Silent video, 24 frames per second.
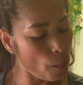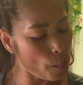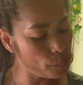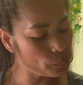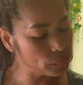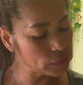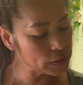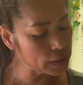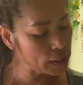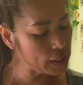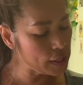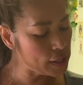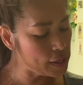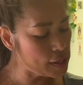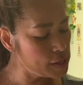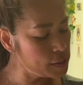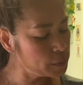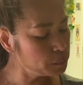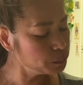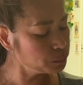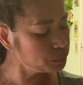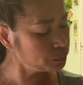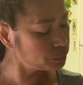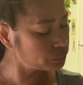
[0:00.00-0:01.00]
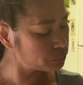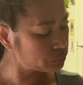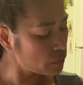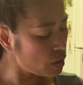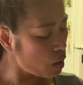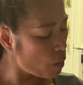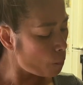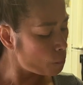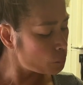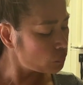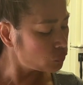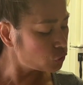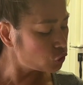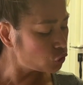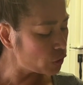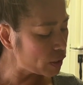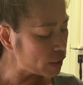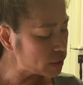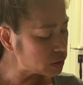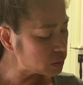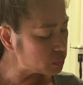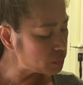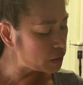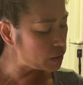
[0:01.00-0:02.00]
and
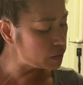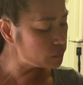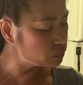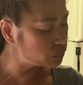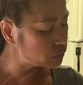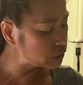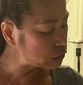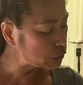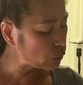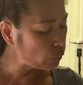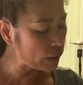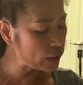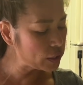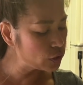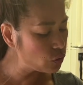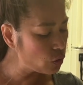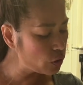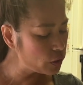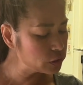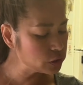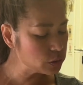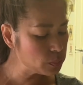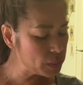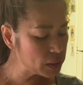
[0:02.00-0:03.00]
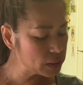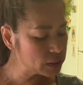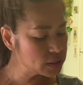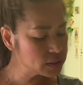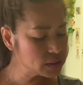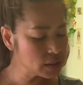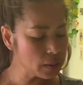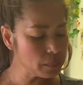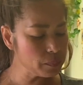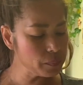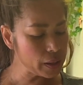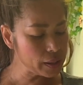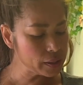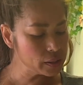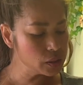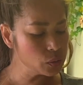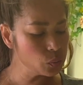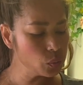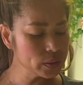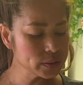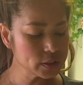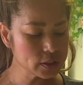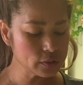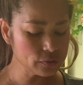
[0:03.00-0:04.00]
trust me, you are going to make the same bagel
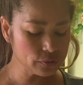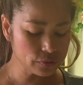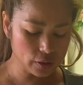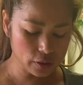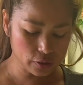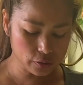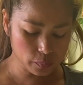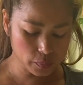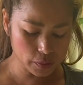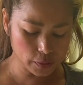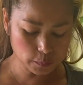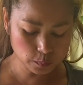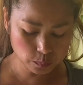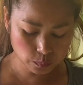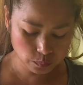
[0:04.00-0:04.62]
what's in front of you.